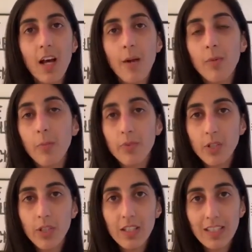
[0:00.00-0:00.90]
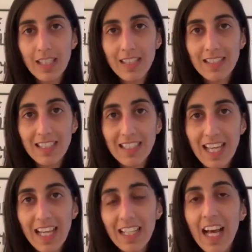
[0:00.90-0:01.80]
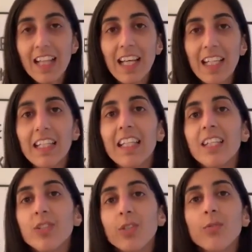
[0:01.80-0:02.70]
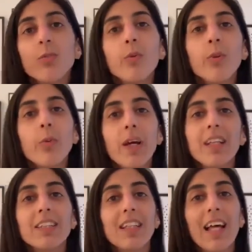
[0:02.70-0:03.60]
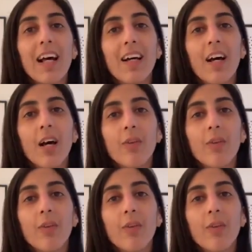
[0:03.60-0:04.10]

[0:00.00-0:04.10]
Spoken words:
opportunities to date that lead you all the way to that